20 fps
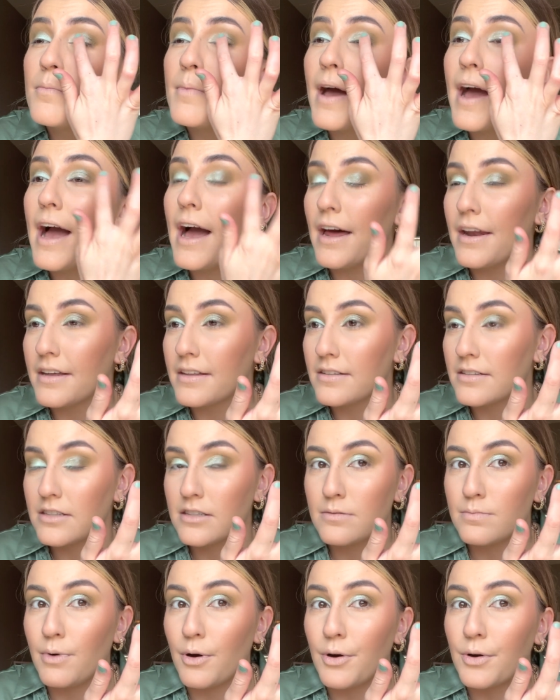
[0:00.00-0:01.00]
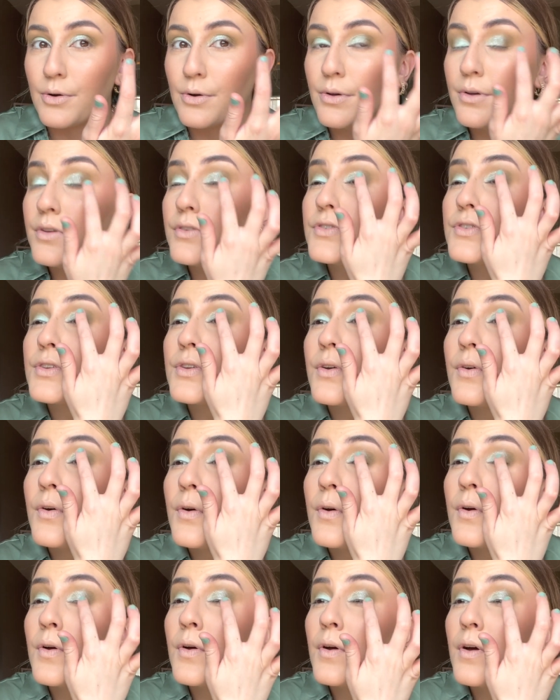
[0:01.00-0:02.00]
but adding the sparkles,
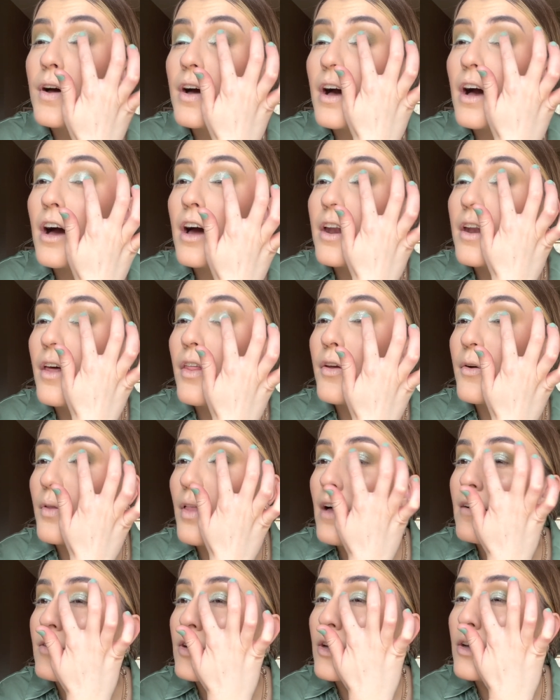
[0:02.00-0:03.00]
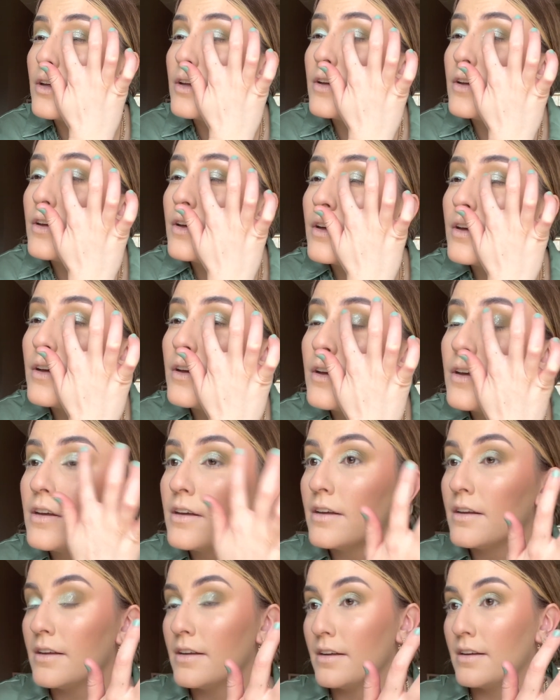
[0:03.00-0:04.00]
another level.
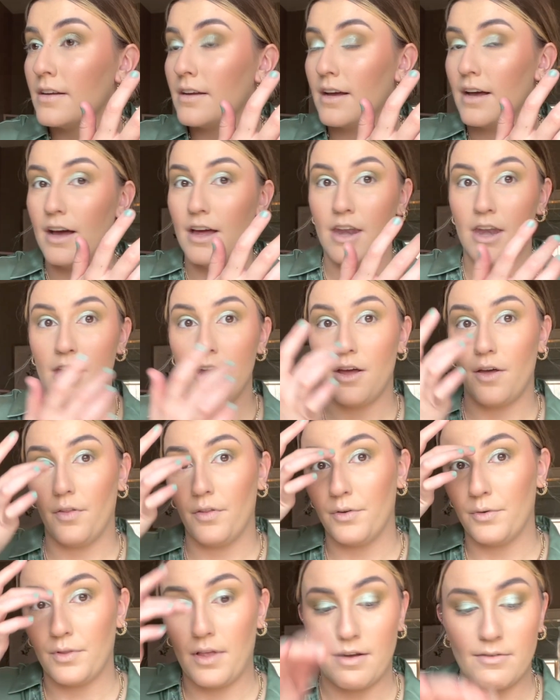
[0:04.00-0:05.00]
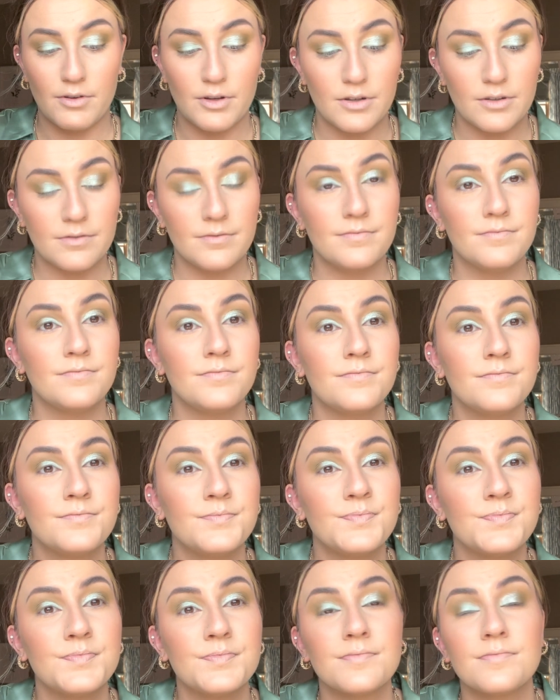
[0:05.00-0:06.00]
Another level.
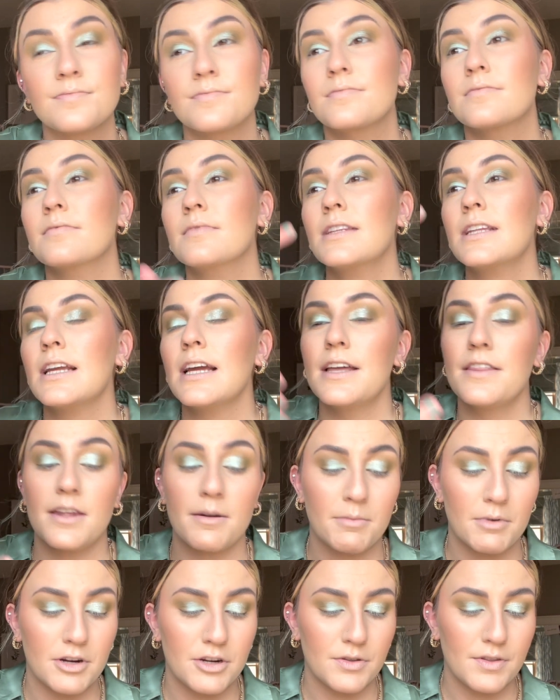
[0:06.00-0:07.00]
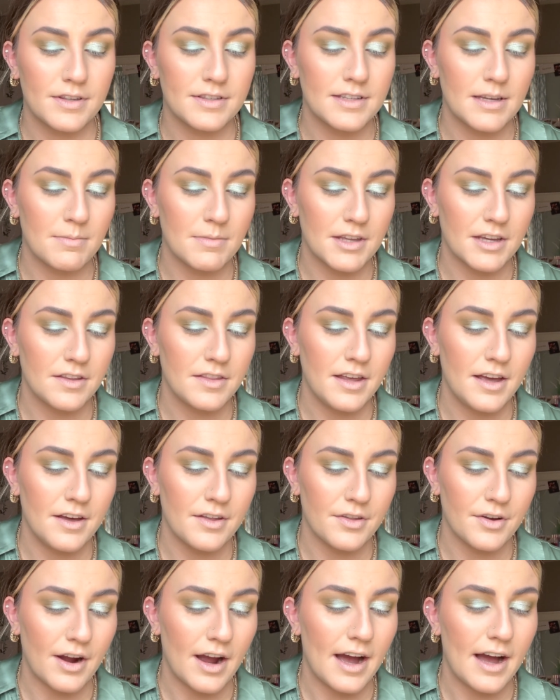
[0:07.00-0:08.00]
And then I'm gonna do the same thing on the
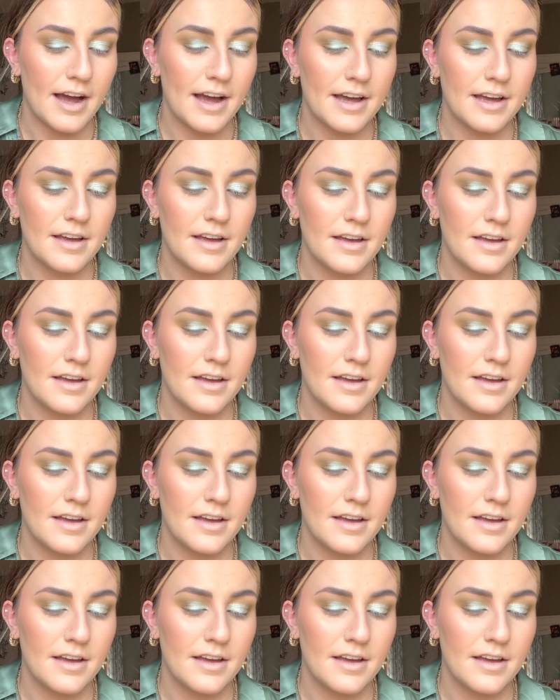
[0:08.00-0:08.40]
other eye.